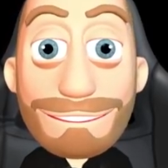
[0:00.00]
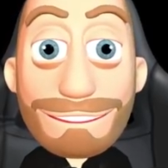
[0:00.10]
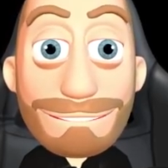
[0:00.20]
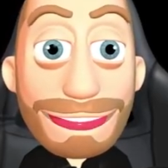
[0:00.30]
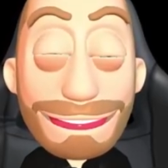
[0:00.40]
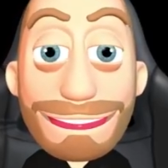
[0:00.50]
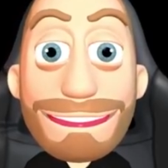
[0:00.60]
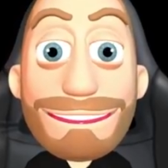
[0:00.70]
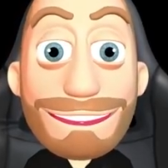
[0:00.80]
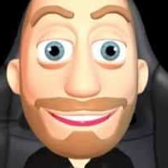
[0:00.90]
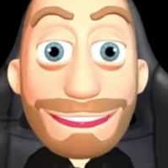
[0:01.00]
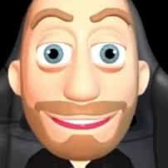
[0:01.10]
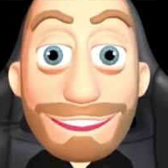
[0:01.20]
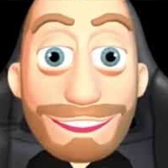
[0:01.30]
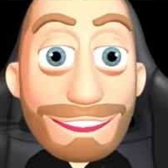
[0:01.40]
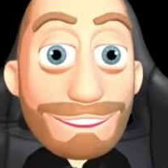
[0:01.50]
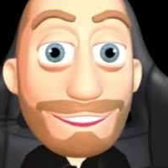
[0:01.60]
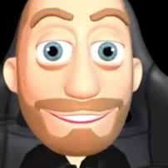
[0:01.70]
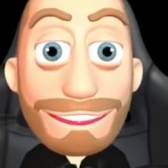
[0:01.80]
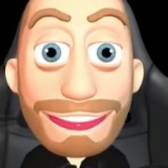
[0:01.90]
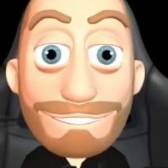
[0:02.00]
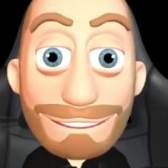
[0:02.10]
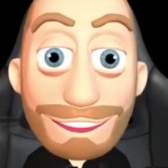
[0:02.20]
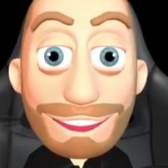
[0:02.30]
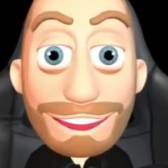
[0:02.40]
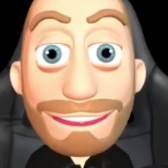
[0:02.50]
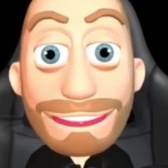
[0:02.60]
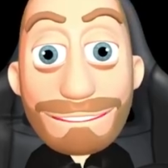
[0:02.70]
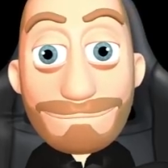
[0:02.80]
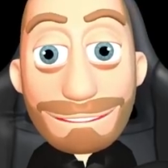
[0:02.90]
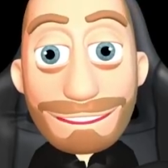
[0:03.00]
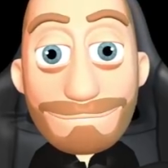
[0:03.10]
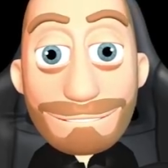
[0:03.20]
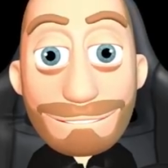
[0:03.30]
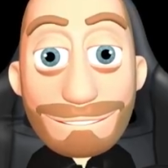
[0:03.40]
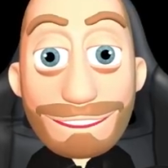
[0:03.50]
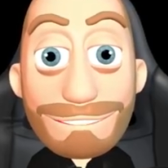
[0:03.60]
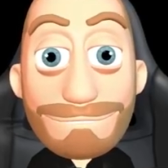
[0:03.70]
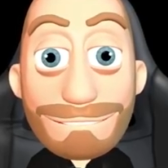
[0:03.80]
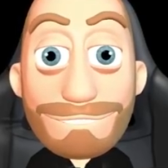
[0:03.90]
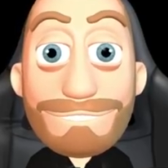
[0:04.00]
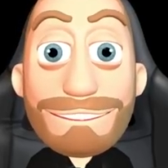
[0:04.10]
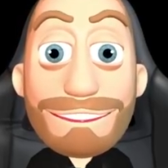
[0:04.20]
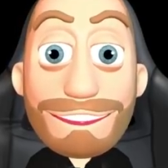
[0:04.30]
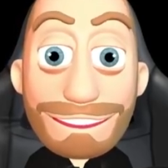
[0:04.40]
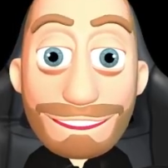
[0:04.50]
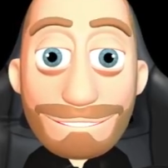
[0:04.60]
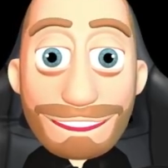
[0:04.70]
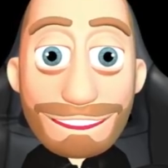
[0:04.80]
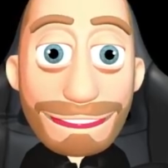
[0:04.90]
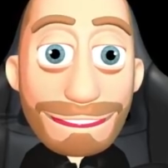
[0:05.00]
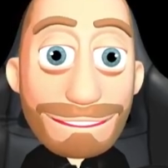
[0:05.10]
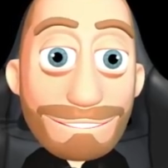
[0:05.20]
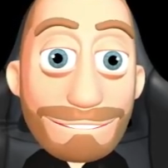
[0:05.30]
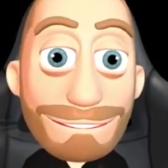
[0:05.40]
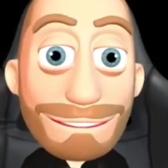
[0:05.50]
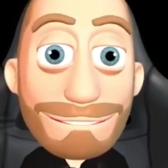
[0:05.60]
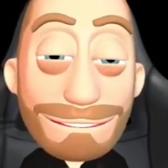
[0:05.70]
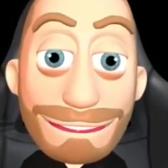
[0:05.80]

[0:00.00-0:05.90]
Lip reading: take anything out of the LP. Well, they took up to 30% out